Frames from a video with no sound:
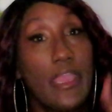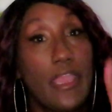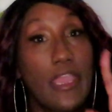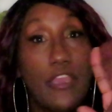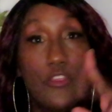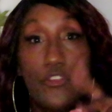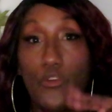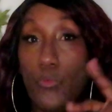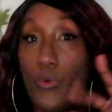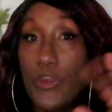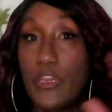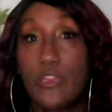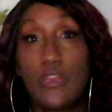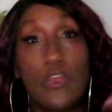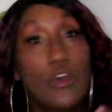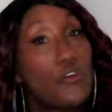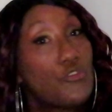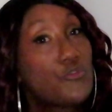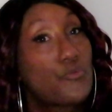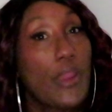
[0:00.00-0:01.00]
either one of
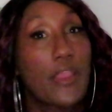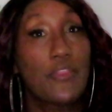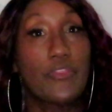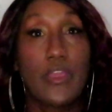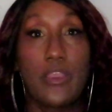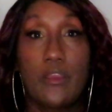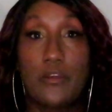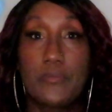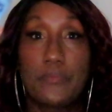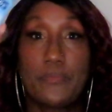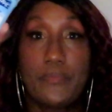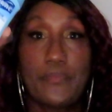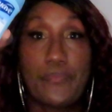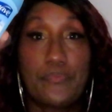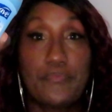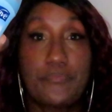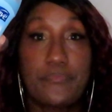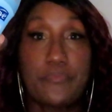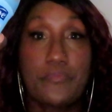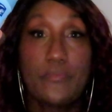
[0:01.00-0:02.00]
those right there
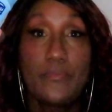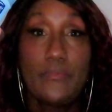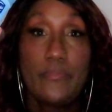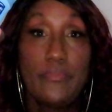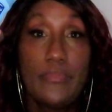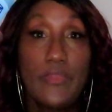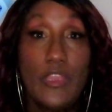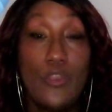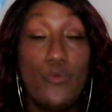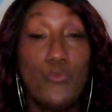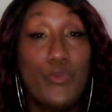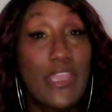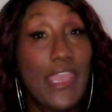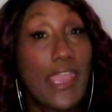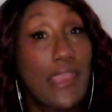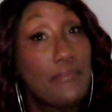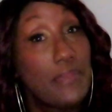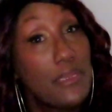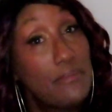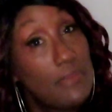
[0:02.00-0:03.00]
we
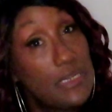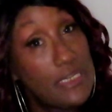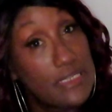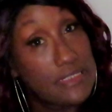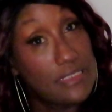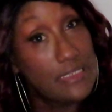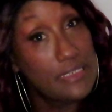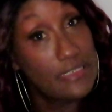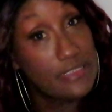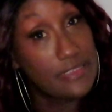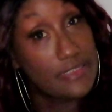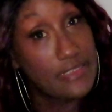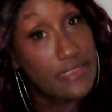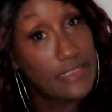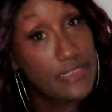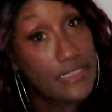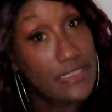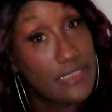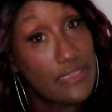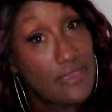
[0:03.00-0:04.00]
can't be musty, little
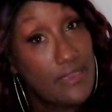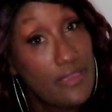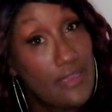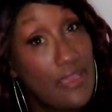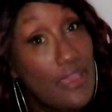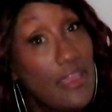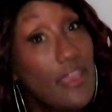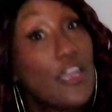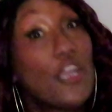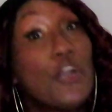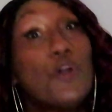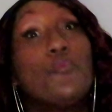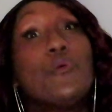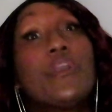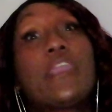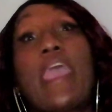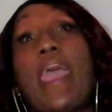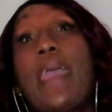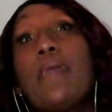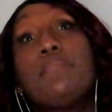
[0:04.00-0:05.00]
sis.
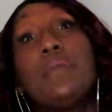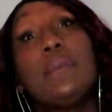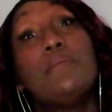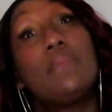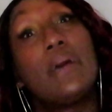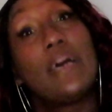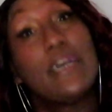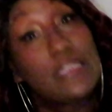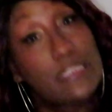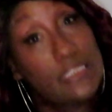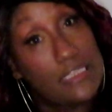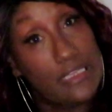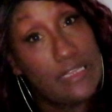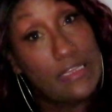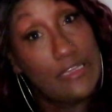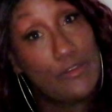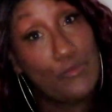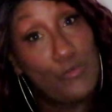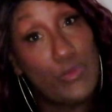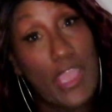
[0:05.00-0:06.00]
We can't be musty.
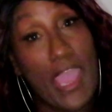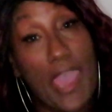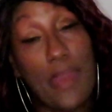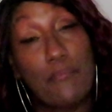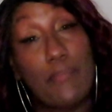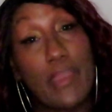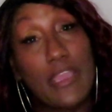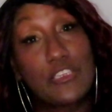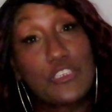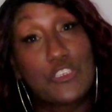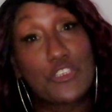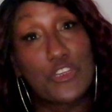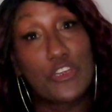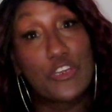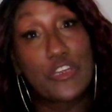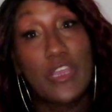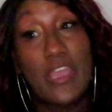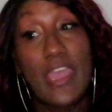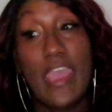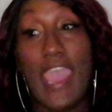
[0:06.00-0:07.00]
We gotta make
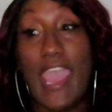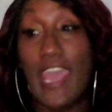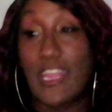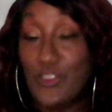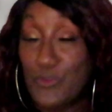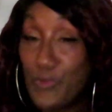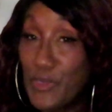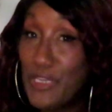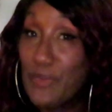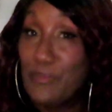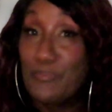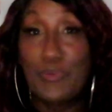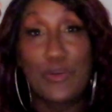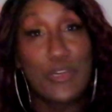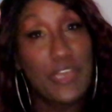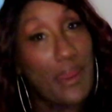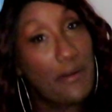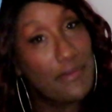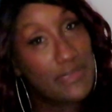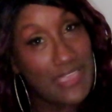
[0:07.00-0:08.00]
sure after we didn't
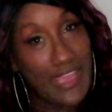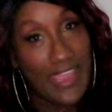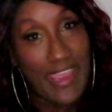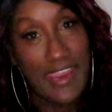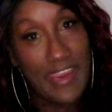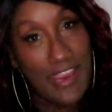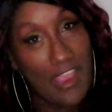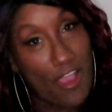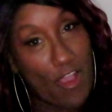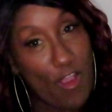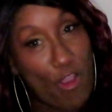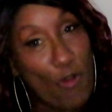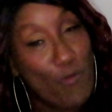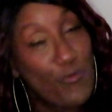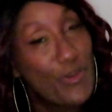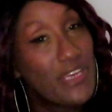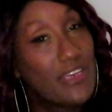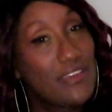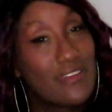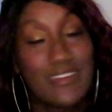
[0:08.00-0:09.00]
put everything
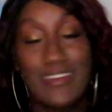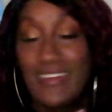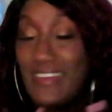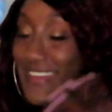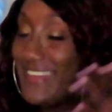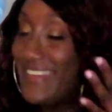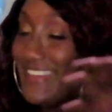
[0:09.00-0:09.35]
on, we didn't